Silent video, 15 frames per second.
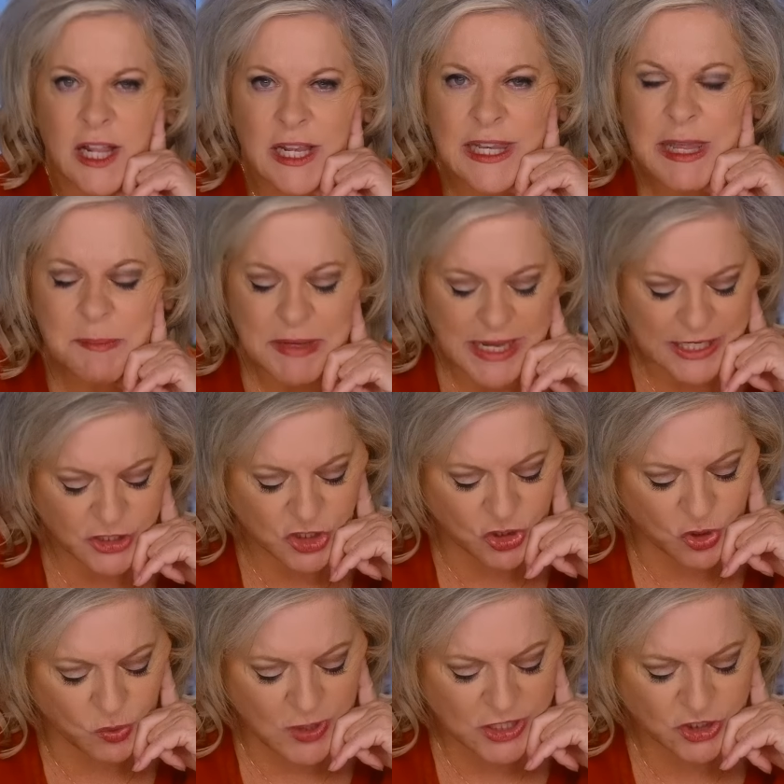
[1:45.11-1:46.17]
Let me ask you a
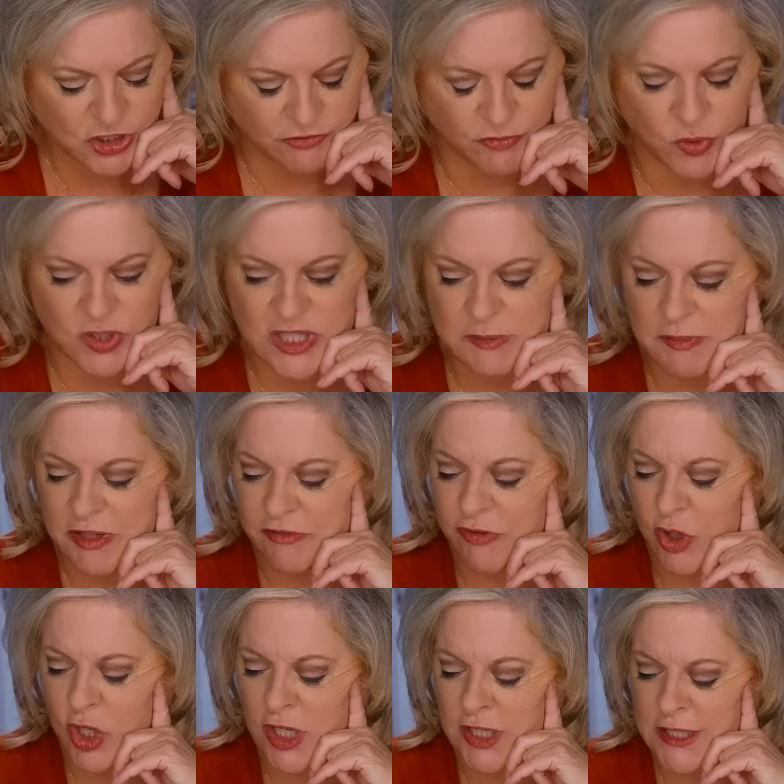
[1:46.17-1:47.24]
question, Forrest
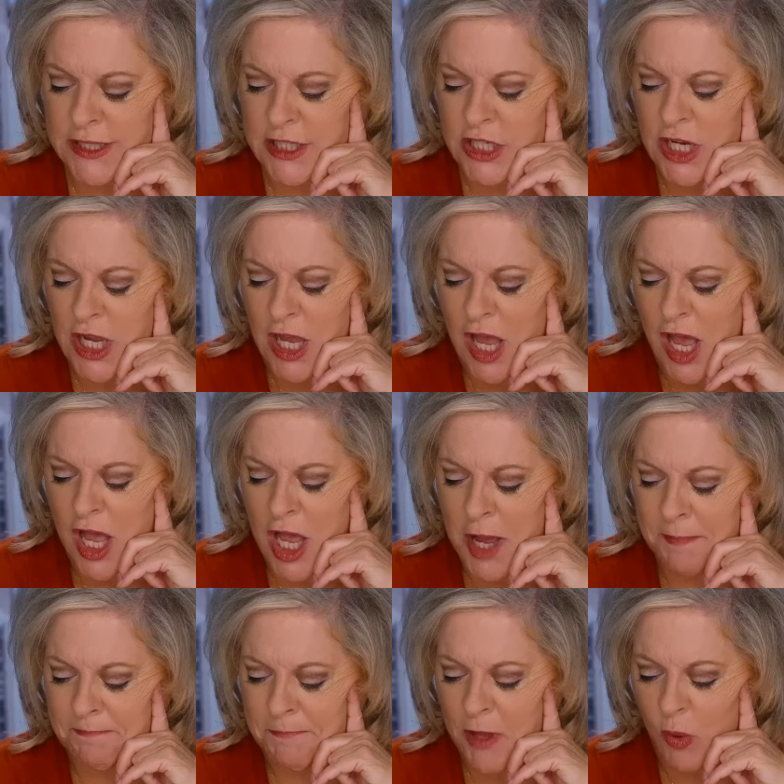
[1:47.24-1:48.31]
McFarland.
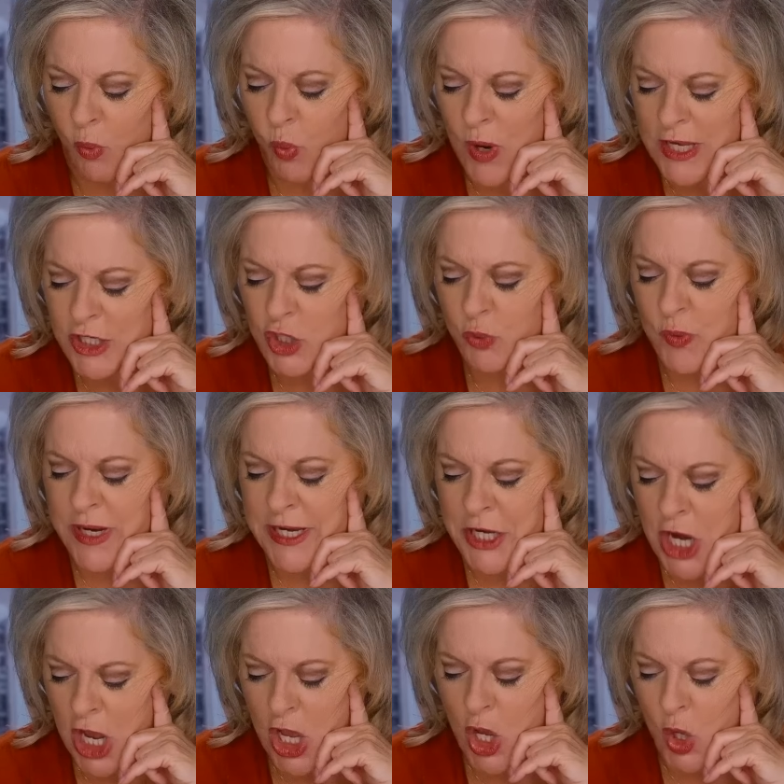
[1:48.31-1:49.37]
What do we
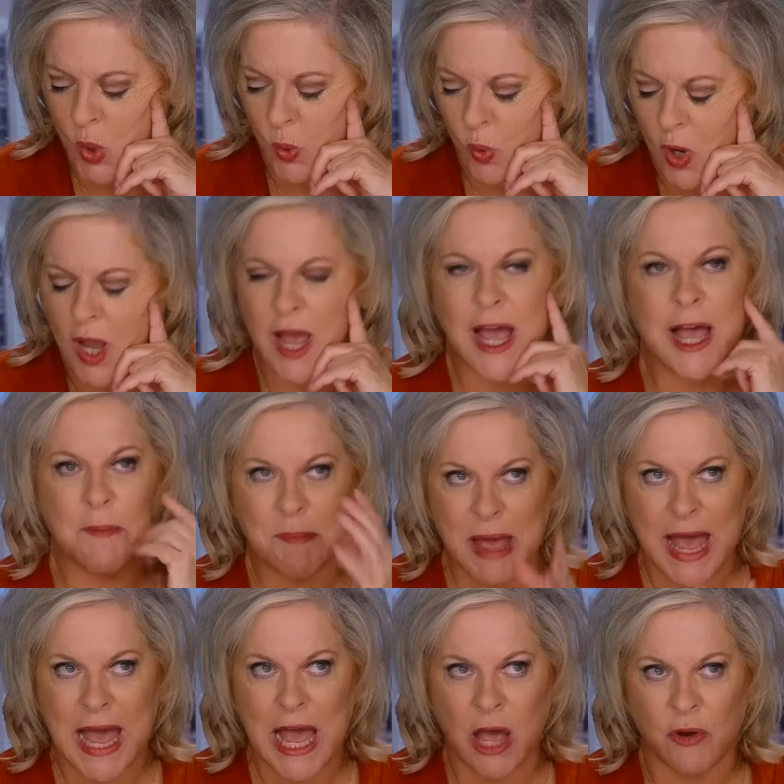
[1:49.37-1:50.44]
know
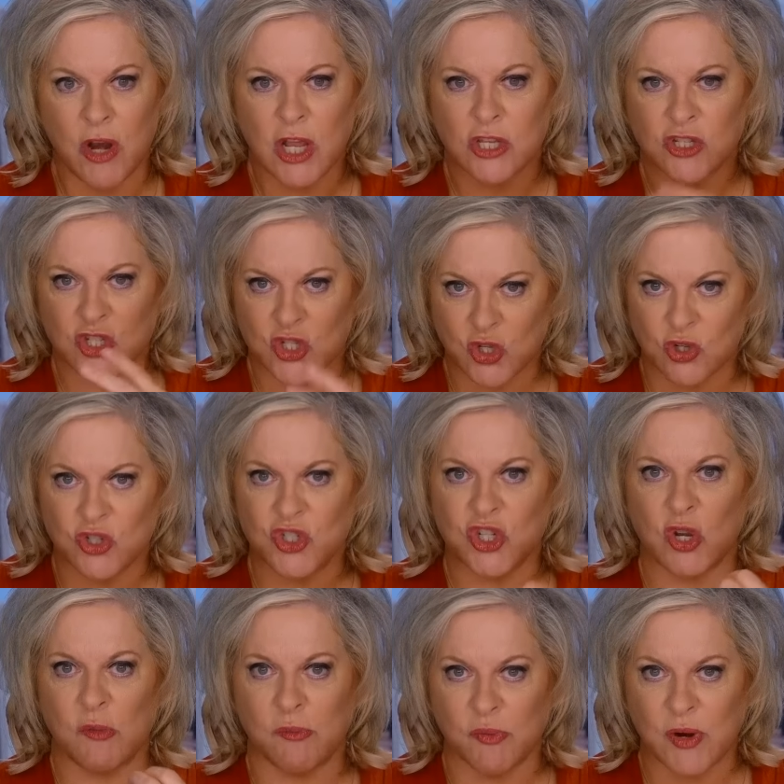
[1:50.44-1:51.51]
about
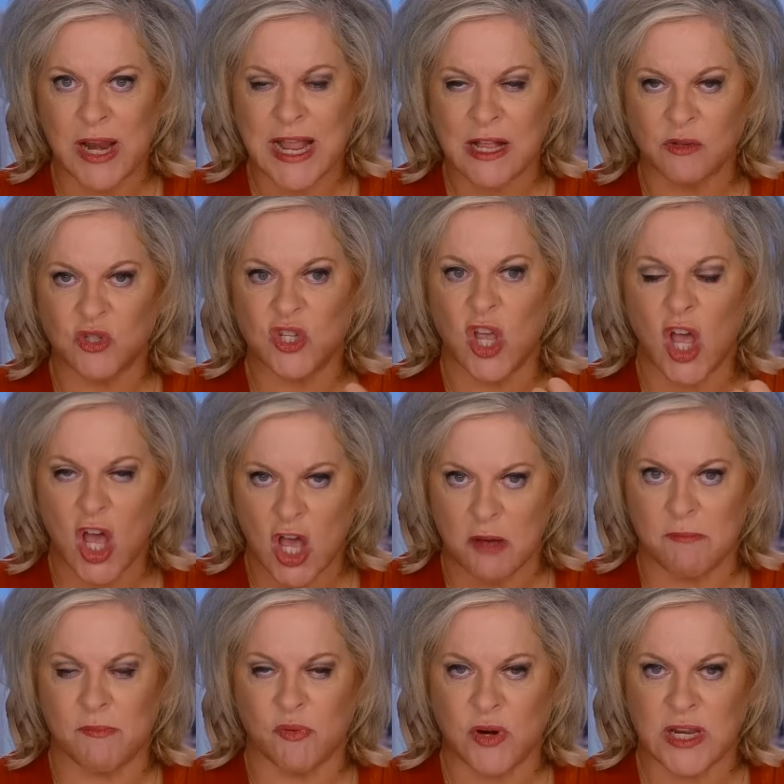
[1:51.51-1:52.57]
Sergio Brown's
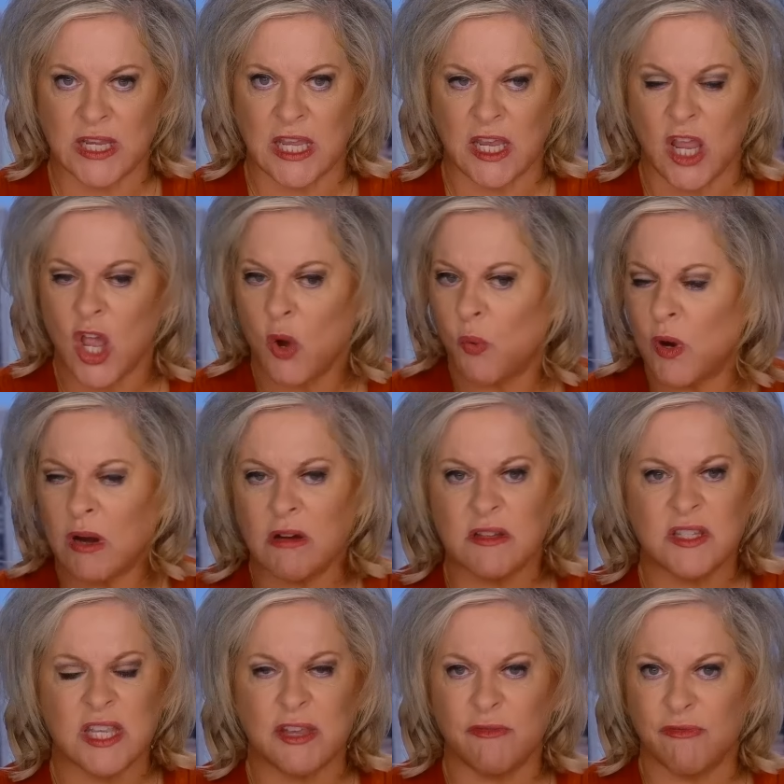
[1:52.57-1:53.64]
upbringing? Where
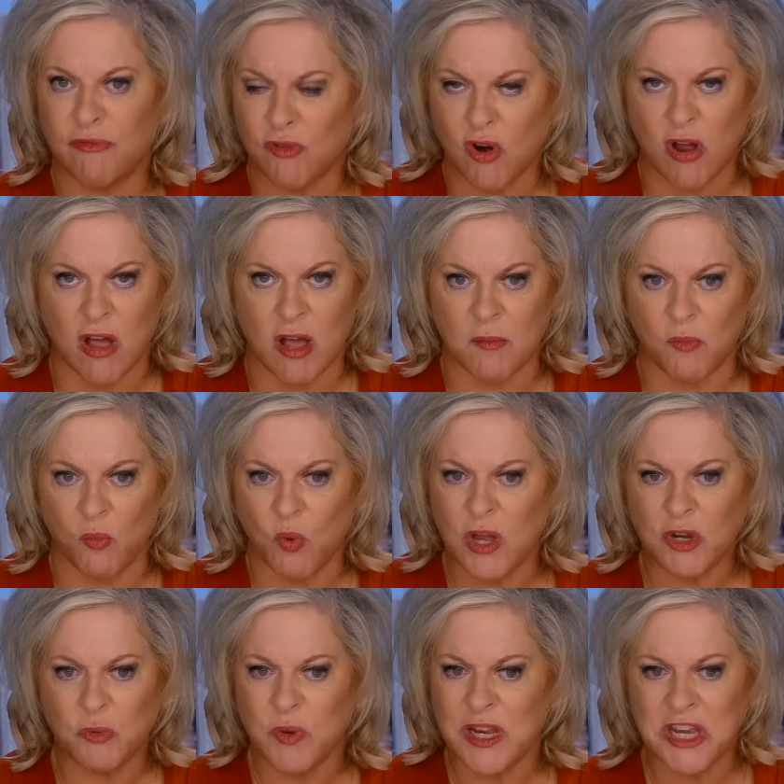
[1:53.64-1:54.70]
is he from?
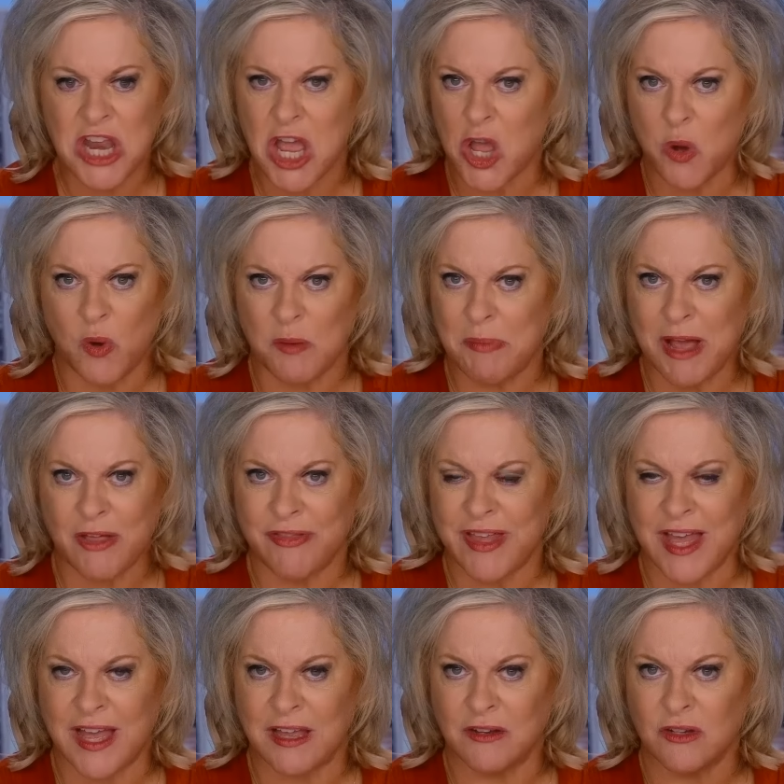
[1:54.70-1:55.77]
What do we know about
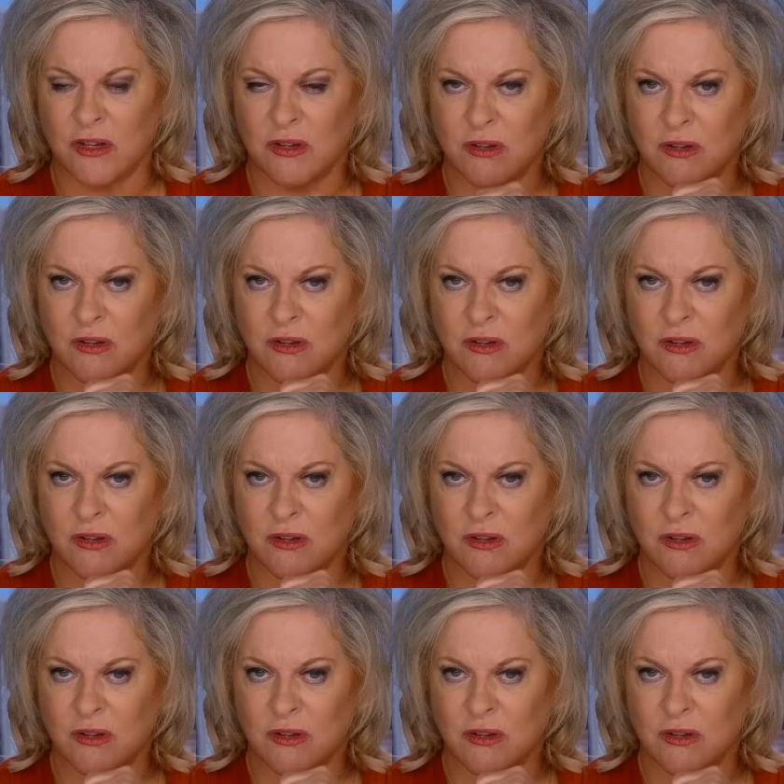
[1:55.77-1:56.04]
that?